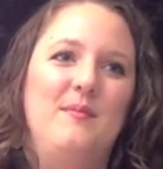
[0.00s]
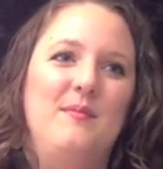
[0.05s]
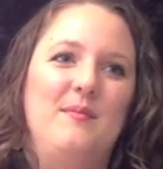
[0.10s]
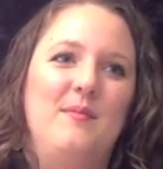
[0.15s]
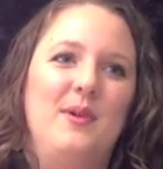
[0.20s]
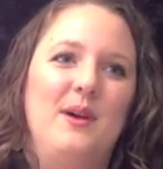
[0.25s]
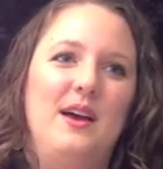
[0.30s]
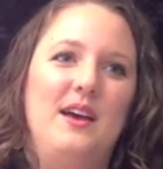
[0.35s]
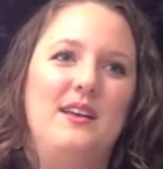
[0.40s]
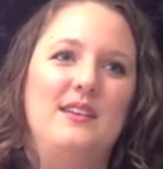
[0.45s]

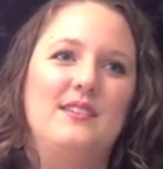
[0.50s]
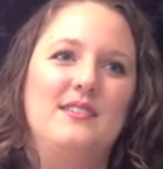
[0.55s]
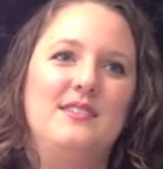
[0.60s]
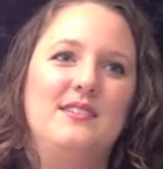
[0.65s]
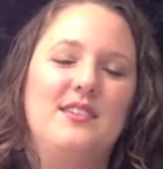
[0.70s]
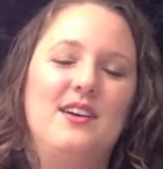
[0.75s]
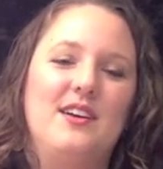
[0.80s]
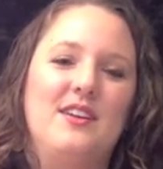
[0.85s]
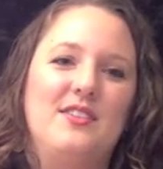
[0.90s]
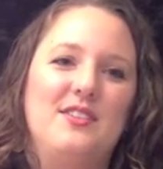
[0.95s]
But
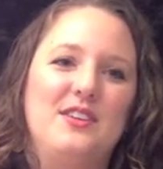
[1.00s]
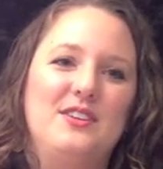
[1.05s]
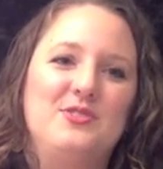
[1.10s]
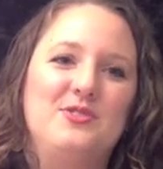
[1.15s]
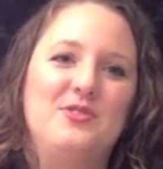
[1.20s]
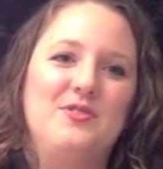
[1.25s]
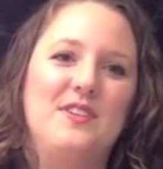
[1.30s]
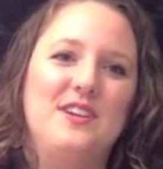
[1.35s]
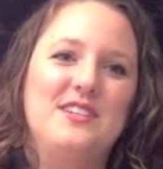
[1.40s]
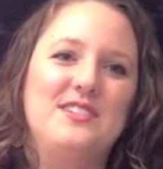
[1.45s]
luckily
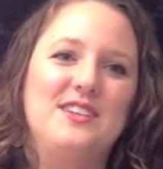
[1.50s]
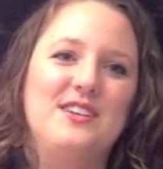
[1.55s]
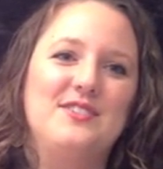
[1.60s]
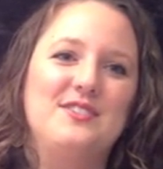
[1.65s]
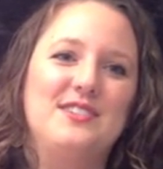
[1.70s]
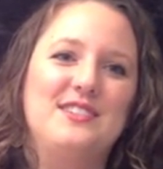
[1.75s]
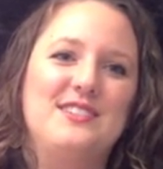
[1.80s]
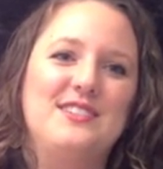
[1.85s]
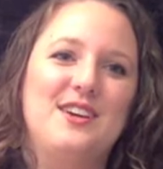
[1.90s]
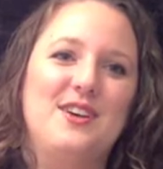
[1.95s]
jewelry
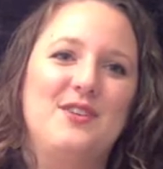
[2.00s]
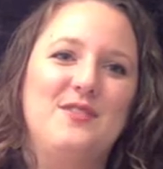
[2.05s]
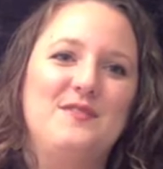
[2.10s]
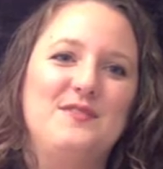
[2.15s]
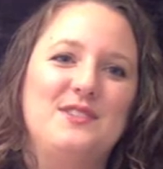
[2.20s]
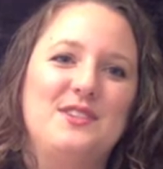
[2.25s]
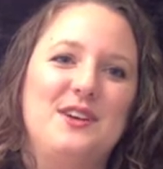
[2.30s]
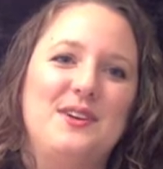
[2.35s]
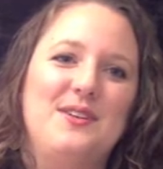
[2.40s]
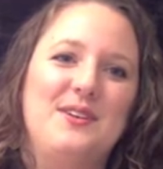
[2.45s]
sells itself,
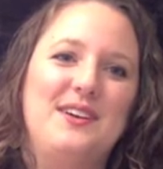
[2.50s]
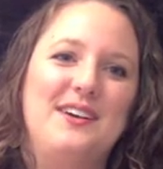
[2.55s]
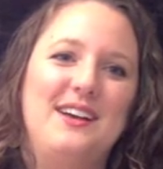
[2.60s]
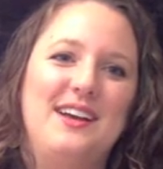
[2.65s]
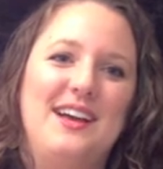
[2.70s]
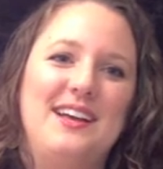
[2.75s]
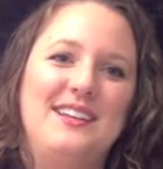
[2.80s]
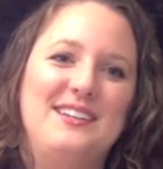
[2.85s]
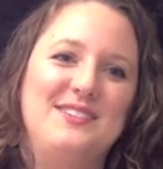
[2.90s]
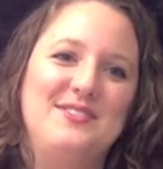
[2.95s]
so
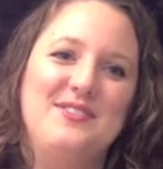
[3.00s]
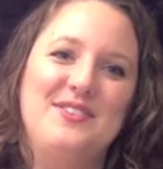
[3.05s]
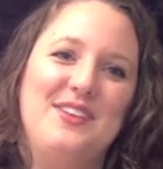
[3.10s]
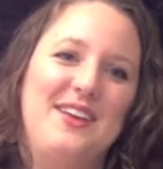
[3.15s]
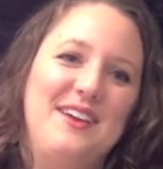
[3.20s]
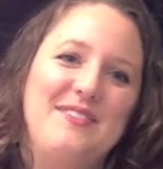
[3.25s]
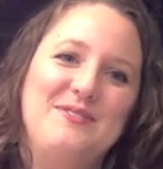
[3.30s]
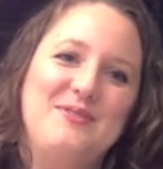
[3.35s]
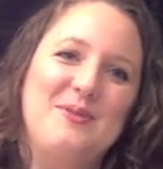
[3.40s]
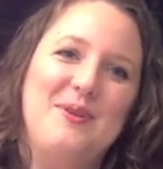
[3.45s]
I didn't really
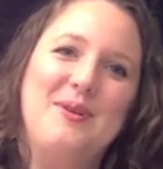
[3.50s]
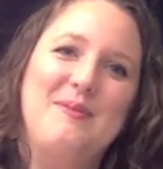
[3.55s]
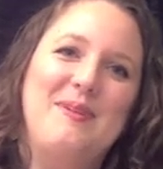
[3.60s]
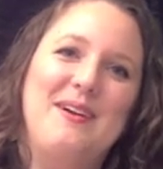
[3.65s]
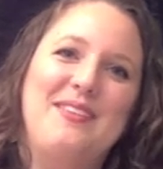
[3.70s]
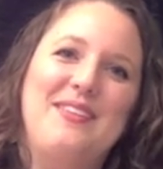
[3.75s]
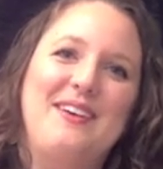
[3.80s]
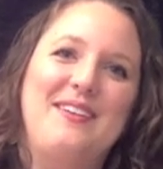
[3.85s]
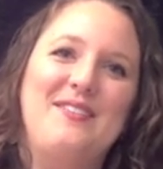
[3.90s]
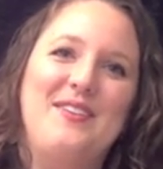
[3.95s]
have to worry
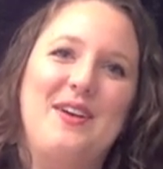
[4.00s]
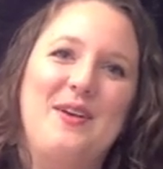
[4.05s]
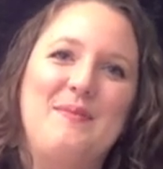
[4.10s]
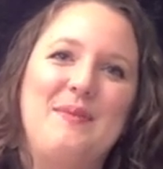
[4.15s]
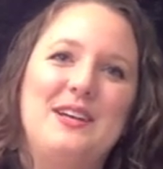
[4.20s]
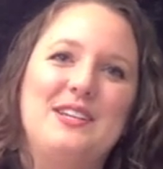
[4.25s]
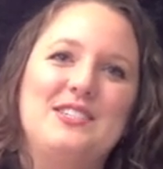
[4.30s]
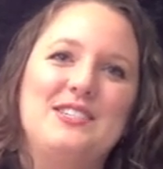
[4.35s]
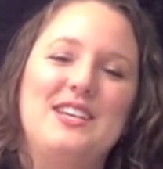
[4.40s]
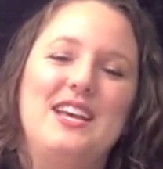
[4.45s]
about that very
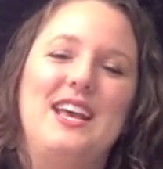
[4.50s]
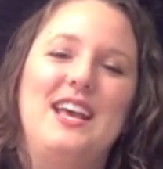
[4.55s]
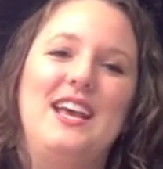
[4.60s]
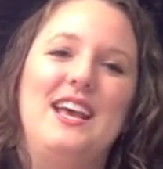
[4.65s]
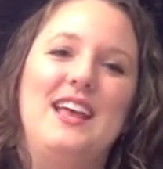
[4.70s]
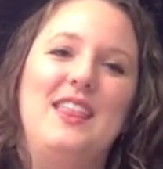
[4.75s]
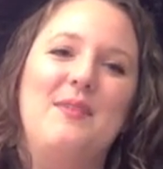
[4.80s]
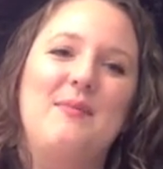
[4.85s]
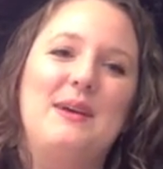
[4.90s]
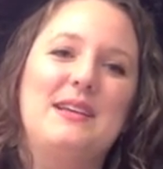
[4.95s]
much.
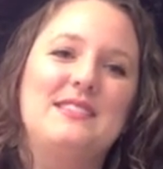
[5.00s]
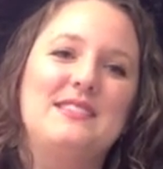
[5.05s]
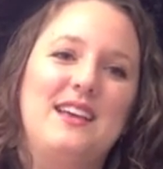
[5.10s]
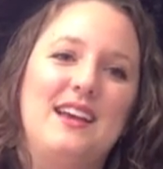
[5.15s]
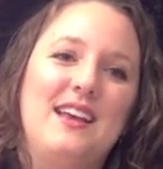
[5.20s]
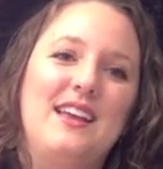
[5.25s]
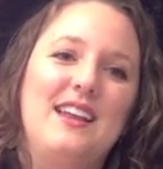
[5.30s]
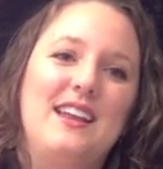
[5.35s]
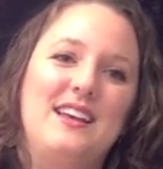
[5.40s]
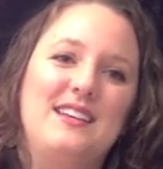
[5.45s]
And my
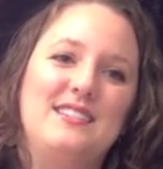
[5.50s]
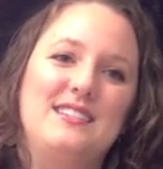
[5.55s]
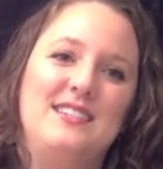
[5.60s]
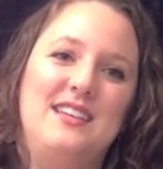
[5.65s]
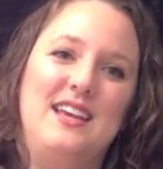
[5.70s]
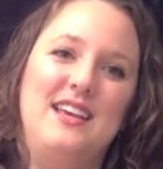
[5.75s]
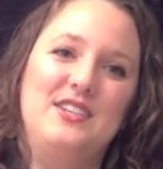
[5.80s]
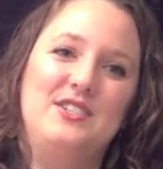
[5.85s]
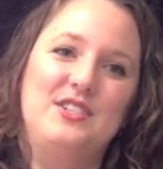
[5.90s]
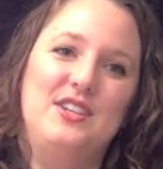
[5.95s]
second
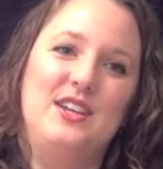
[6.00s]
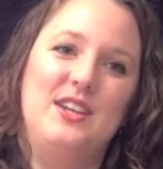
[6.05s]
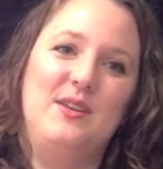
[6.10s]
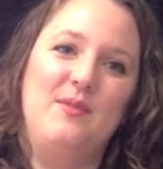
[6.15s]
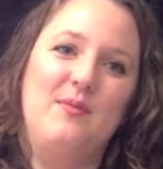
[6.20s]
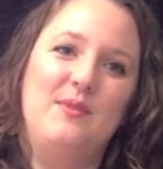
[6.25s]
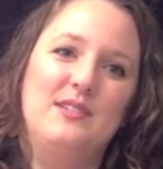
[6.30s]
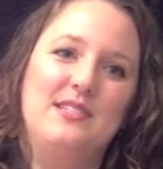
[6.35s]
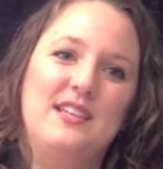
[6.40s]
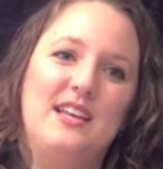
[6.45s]

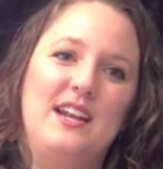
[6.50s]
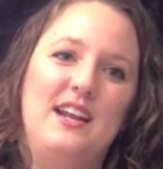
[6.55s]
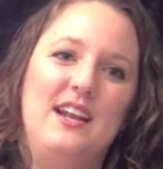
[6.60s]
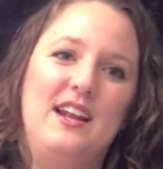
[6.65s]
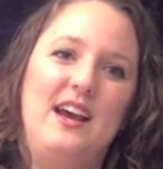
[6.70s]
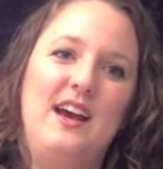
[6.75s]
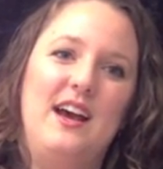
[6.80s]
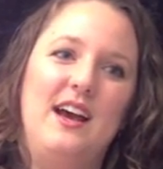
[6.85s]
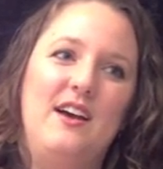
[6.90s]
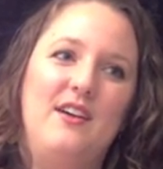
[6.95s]
hesitation was that
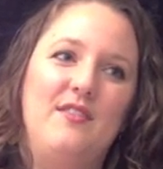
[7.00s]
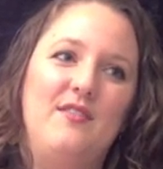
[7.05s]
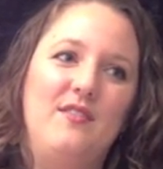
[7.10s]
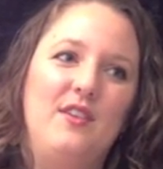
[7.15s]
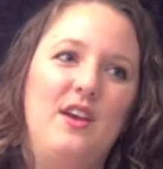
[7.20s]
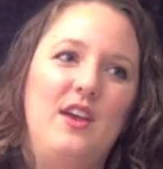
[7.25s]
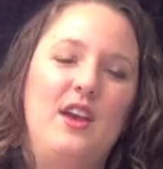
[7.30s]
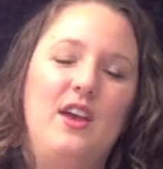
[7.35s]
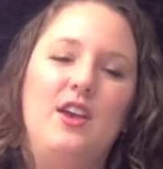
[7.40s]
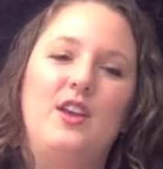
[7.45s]
I'd have,
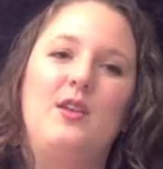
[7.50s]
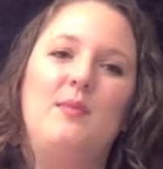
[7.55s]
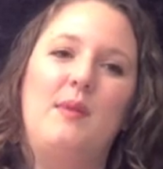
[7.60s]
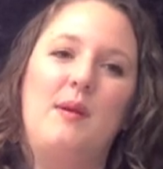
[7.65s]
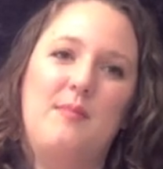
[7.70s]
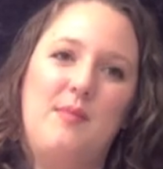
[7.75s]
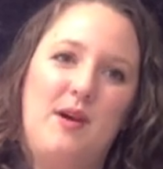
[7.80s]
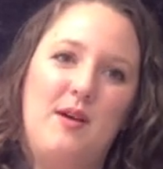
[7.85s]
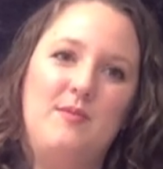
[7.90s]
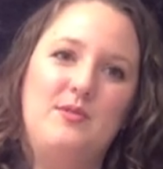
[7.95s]

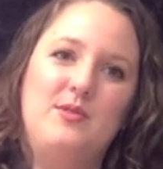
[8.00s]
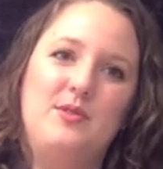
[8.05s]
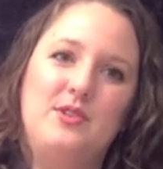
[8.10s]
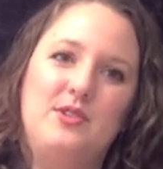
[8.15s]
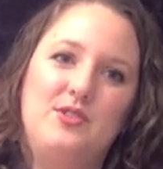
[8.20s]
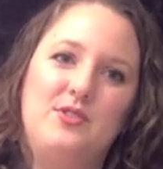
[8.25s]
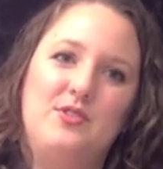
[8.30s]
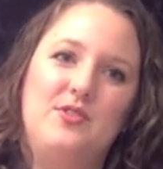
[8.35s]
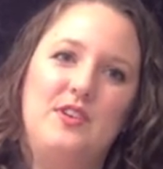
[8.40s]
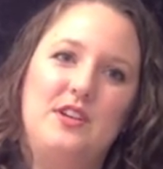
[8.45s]
my mom do a
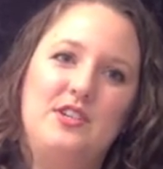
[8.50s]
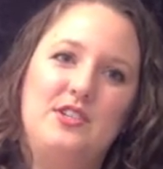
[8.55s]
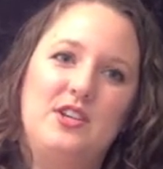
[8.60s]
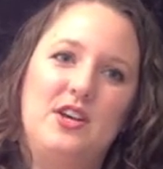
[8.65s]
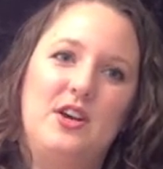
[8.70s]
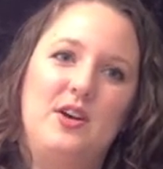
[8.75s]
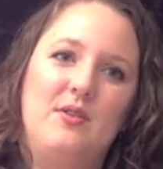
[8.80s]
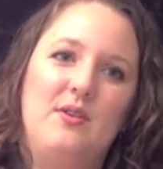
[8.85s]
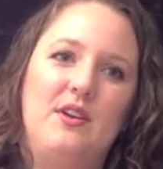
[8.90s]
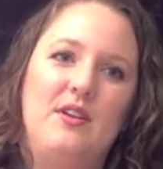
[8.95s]
jewelry
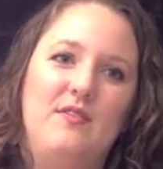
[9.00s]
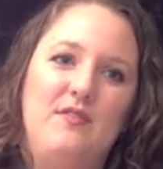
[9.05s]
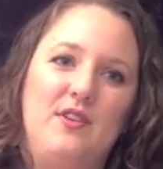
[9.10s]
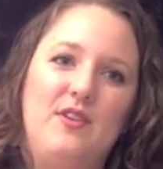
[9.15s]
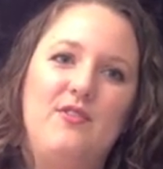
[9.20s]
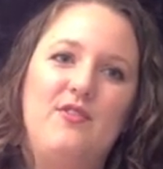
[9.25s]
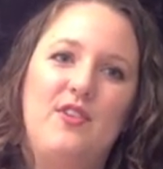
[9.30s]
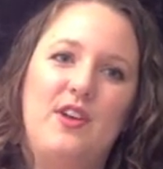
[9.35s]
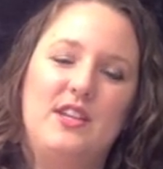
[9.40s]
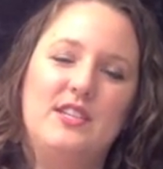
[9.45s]
show and a
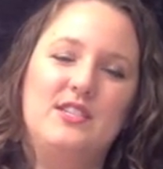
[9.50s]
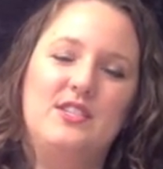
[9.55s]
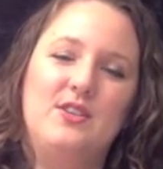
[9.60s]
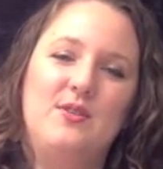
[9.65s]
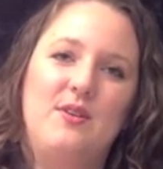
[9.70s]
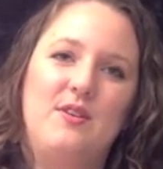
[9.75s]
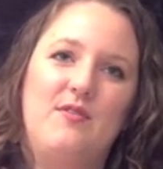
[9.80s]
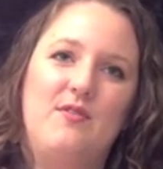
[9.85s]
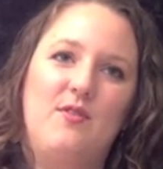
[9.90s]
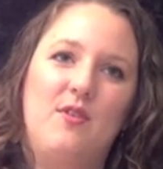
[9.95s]
few friends do
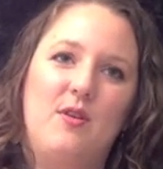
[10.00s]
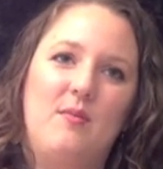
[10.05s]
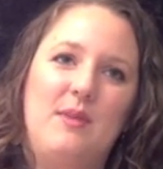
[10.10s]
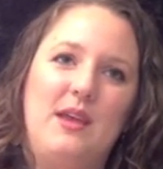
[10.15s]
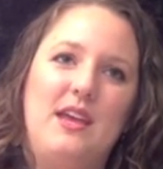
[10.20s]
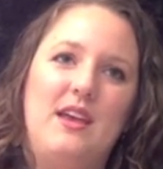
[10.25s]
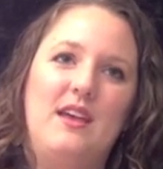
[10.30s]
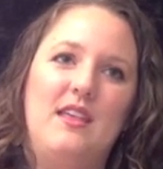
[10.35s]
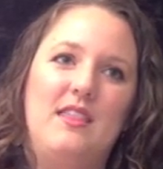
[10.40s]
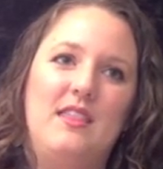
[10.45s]
it for me,
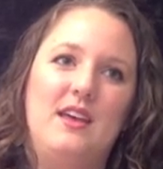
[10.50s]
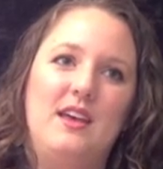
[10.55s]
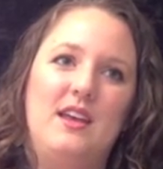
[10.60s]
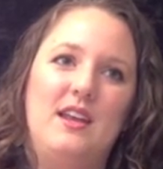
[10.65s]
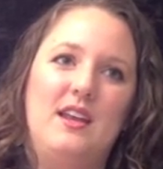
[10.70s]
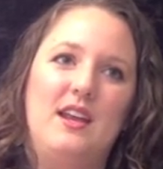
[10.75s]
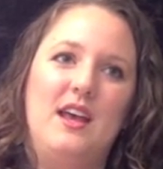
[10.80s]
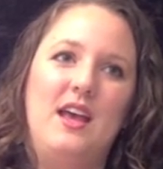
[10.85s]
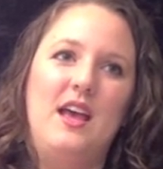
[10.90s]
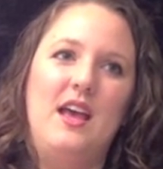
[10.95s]
and then
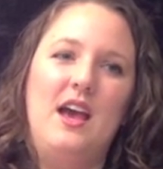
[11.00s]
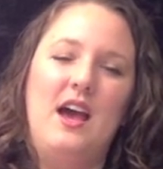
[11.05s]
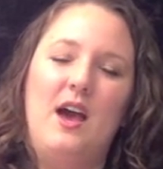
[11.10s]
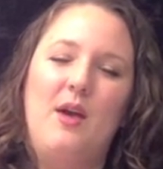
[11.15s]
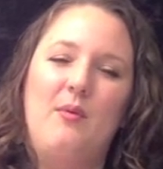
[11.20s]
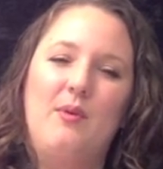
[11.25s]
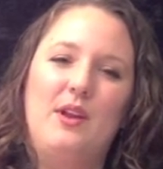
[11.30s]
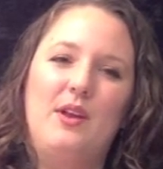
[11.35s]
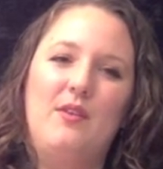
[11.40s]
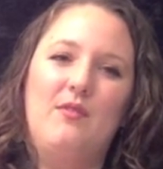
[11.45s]

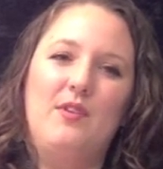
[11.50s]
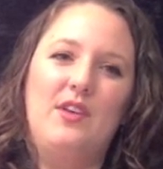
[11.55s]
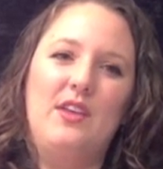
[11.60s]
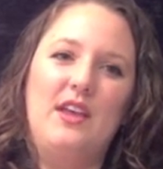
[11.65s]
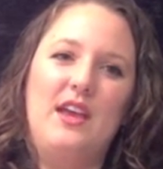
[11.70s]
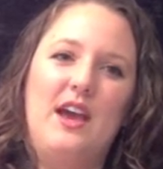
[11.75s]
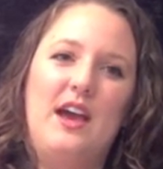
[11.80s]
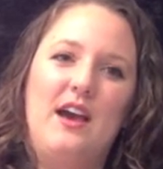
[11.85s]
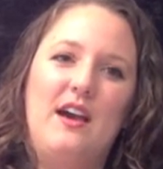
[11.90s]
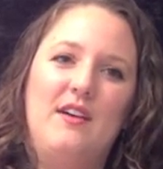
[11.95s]
I wouldn't
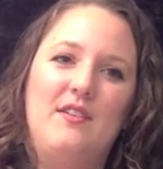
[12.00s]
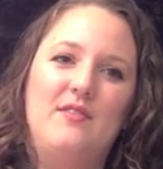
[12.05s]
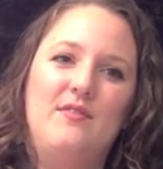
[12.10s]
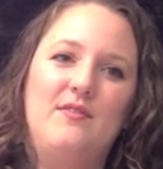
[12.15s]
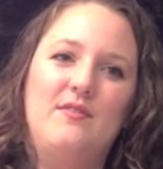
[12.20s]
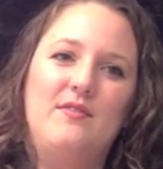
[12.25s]
really have